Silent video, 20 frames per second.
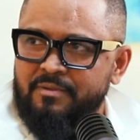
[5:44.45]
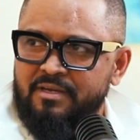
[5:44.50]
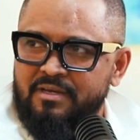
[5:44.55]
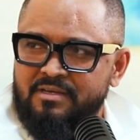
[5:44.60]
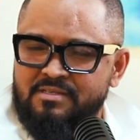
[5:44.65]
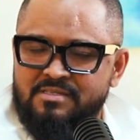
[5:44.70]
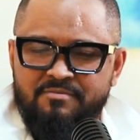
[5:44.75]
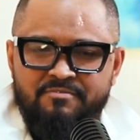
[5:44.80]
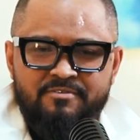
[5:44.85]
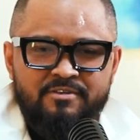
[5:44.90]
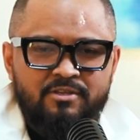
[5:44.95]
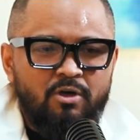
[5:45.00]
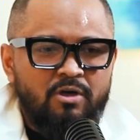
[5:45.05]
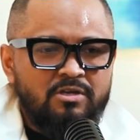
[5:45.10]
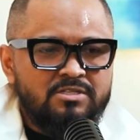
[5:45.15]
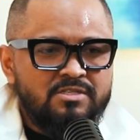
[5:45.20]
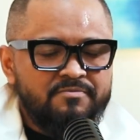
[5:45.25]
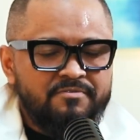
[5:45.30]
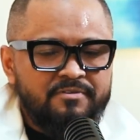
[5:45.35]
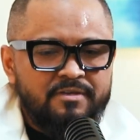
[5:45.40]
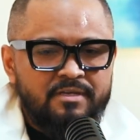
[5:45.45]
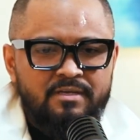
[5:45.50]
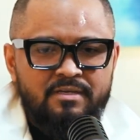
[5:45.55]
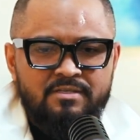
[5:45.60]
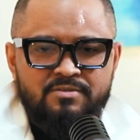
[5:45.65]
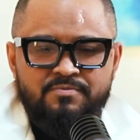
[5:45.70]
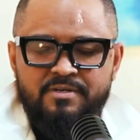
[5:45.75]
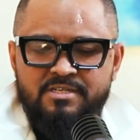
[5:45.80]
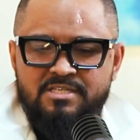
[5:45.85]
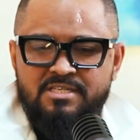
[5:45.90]
Yeah, it's a philosophy.
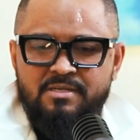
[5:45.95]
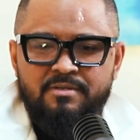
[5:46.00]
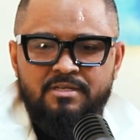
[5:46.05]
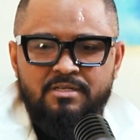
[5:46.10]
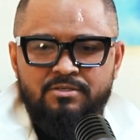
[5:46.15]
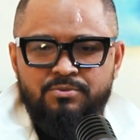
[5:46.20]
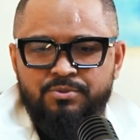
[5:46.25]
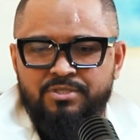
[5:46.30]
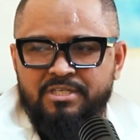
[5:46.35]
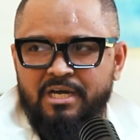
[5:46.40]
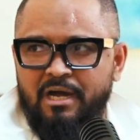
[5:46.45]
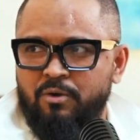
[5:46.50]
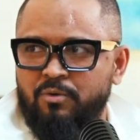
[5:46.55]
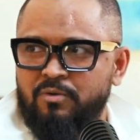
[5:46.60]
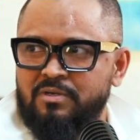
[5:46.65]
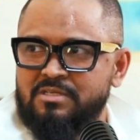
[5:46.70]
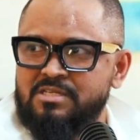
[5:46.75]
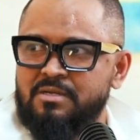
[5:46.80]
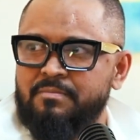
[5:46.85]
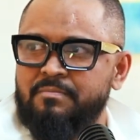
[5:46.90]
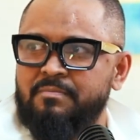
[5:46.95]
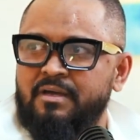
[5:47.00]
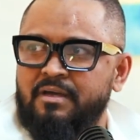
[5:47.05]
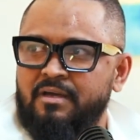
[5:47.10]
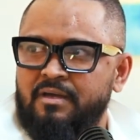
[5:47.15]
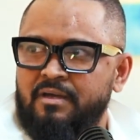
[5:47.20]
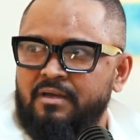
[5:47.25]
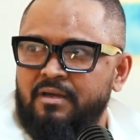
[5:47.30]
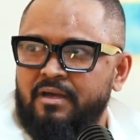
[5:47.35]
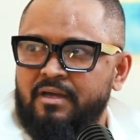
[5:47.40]
It's very similar to Taoism
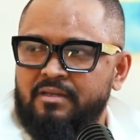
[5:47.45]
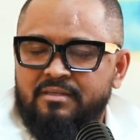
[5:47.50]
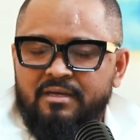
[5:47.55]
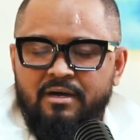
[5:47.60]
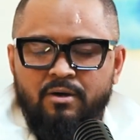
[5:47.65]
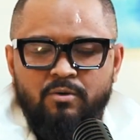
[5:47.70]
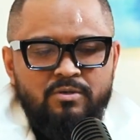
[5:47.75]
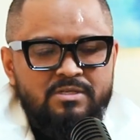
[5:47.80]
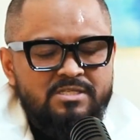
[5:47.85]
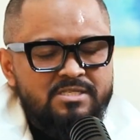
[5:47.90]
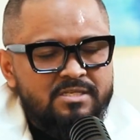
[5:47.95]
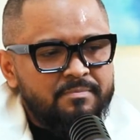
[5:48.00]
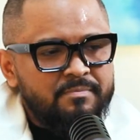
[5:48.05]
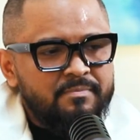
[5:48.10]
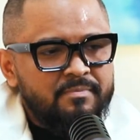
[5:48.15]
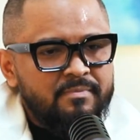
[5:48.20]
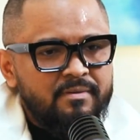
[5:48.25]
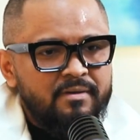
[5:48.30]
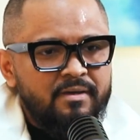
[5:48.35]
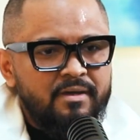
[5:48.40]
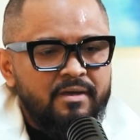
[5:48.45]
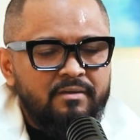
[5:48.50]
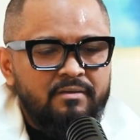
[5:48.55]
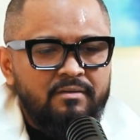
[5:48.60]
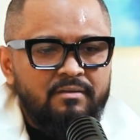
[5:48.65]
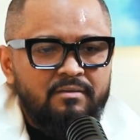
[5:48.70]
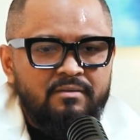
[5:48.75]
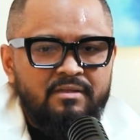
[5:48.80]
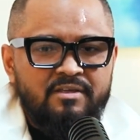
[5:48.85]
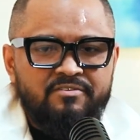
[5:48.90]
and Taoism,
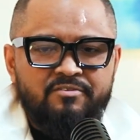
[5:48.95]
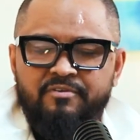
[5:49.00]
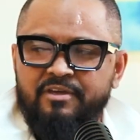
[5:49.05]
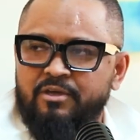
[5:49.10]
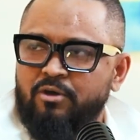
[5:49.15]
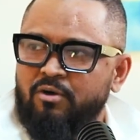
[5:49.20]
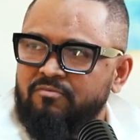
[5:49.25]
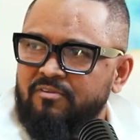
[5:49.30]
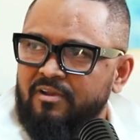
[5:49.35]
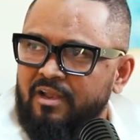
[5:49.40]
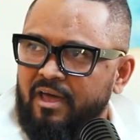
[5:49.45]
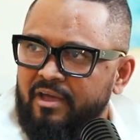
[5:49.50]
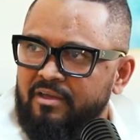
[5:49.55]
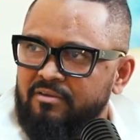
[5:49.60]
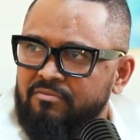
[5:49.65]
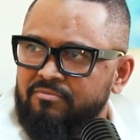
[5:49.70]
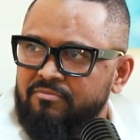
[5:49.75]
and there's a way of life.